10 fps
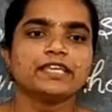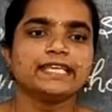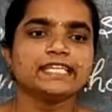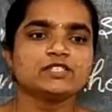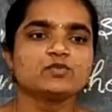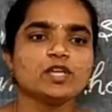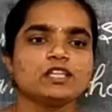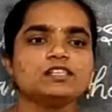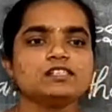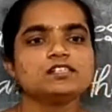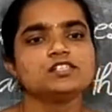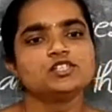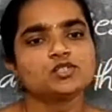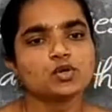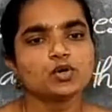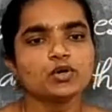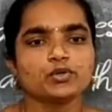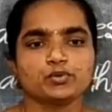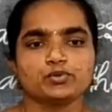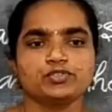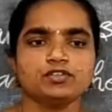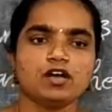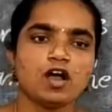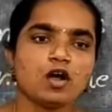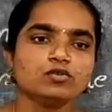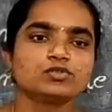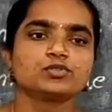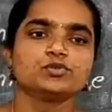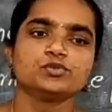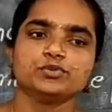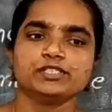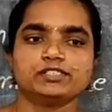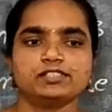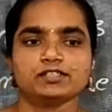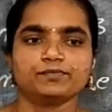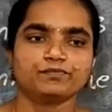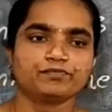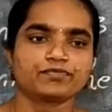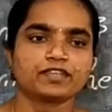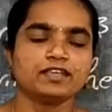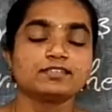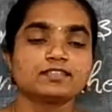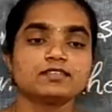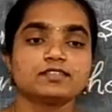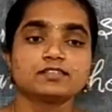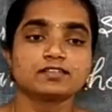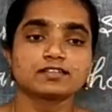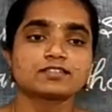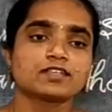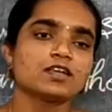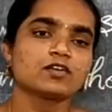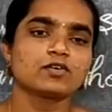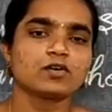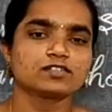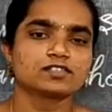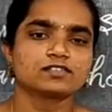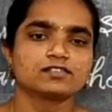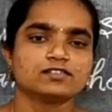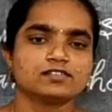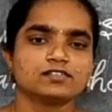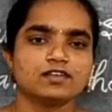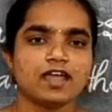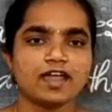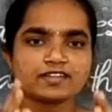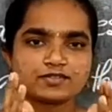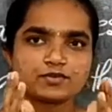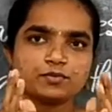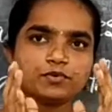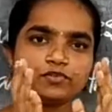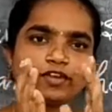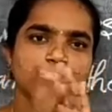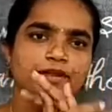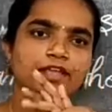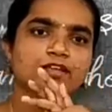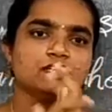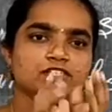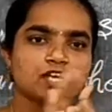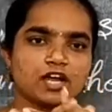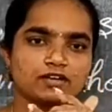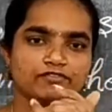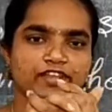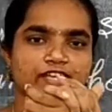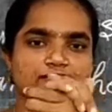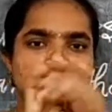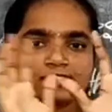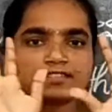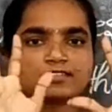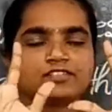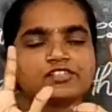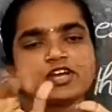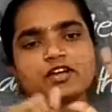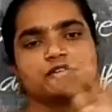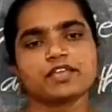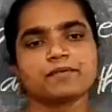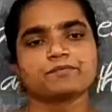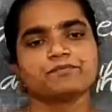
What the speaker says: it will show you how to do it. Isn't it interesting or not? Hands to moving play, fingers shadow game.